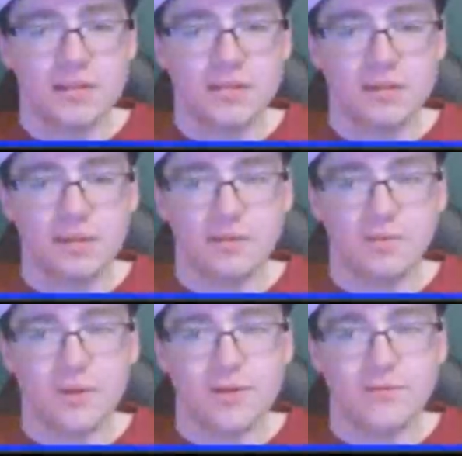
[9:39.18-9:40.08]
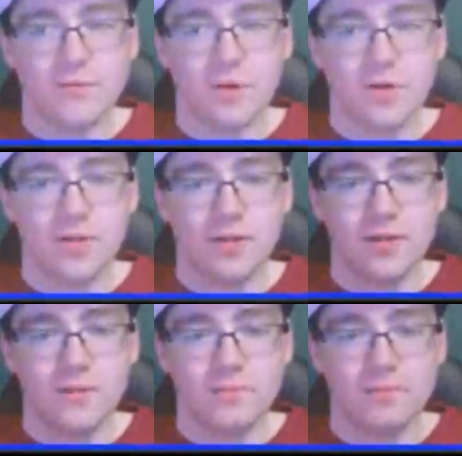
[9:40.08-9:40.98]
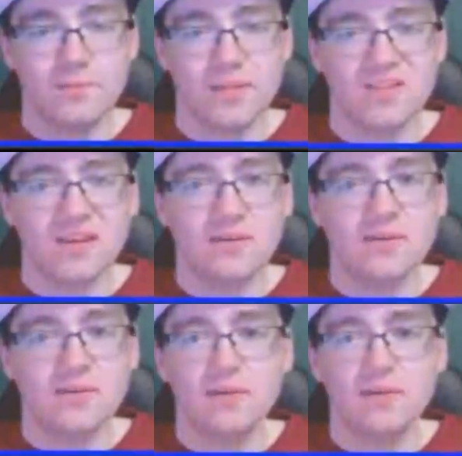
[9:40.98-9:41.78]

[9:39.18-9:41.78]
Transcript: They're like way further than me and Tails.